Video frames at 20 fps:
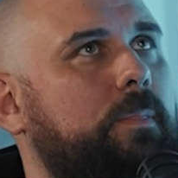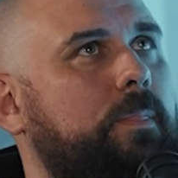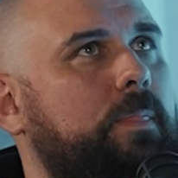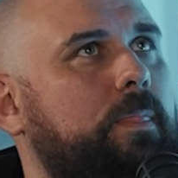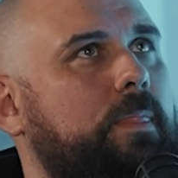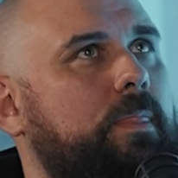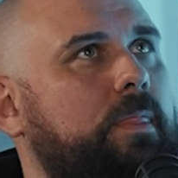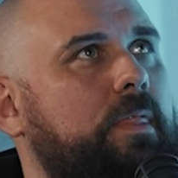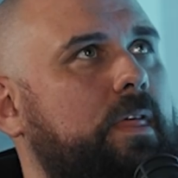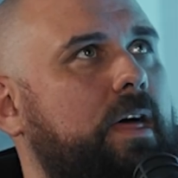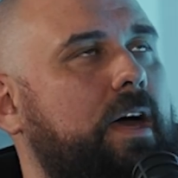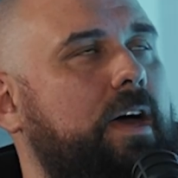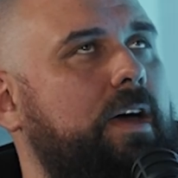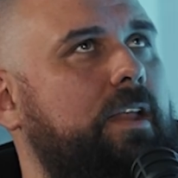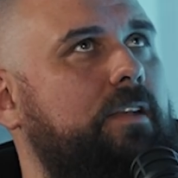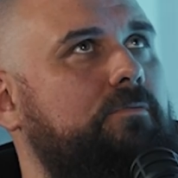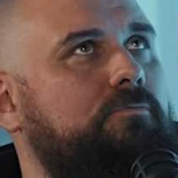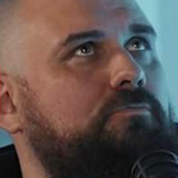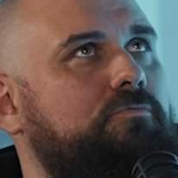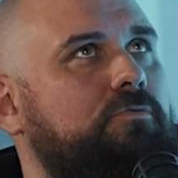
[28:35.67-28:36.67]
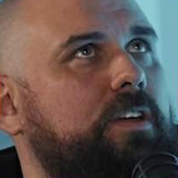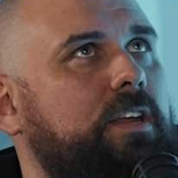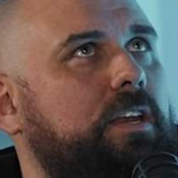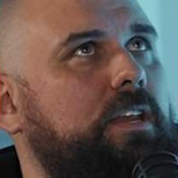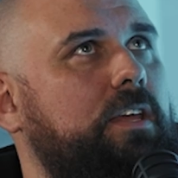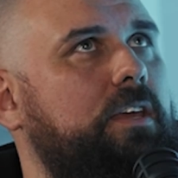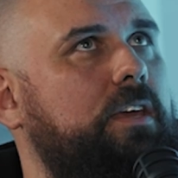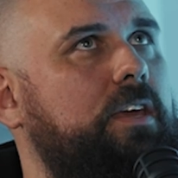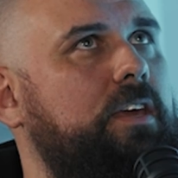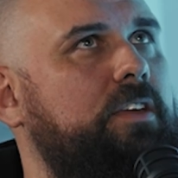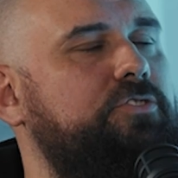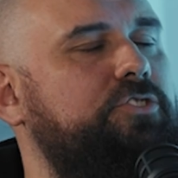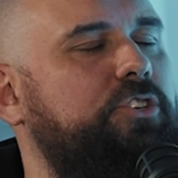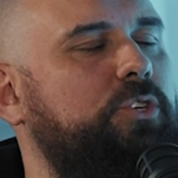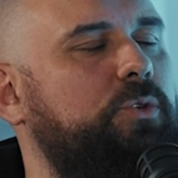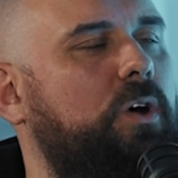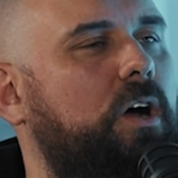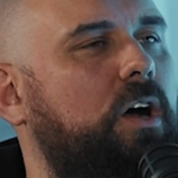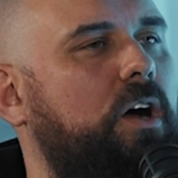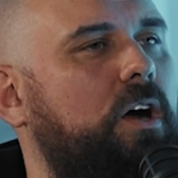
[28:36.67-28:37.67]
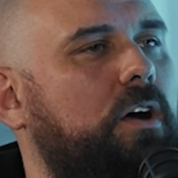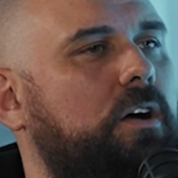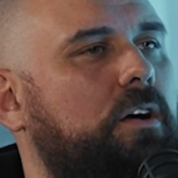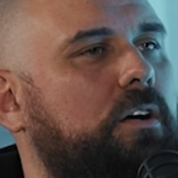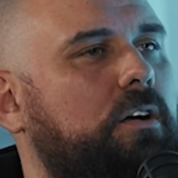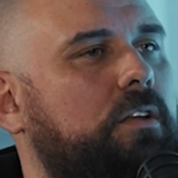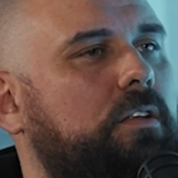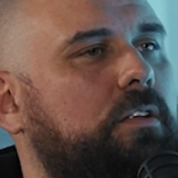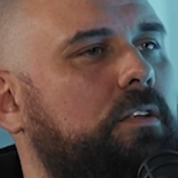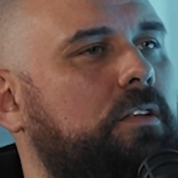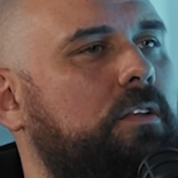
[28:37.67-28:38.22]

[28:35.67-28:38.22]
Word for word: that really hit you hard